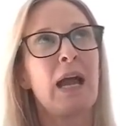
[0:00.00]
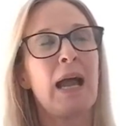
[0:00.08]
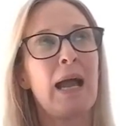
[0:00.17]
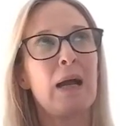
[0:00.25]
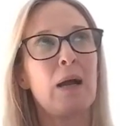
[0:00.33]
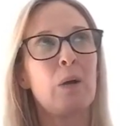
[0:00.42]

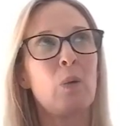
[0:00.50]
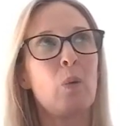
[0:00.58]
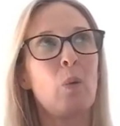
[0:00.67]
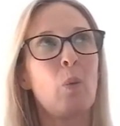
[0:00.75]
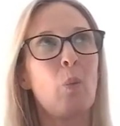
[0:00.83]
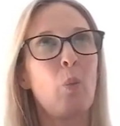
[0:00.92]

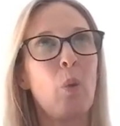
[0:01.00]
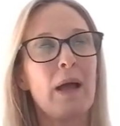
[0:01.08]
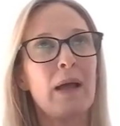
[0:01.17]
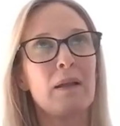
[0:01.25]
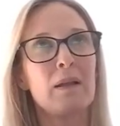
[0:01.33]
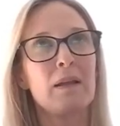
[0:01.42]
how
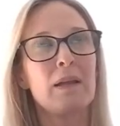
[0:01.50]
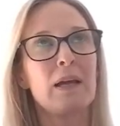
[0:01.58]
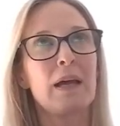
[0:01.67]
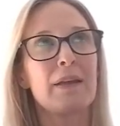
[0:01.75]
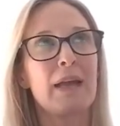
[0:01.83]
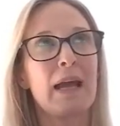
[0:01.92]

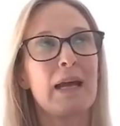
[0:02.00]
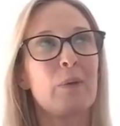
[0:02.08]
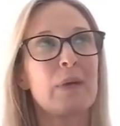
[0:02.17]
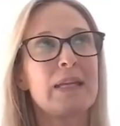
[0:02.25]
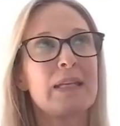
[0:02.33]
well and how